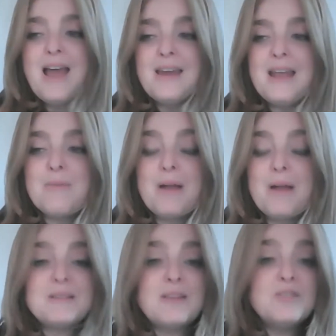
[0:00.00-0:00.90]
And
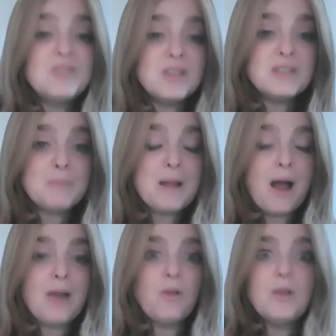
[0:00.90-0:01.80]
Abraham said, You see this big
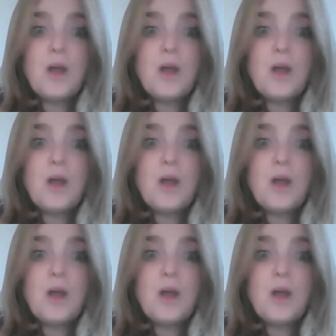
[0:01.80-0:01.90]
idol?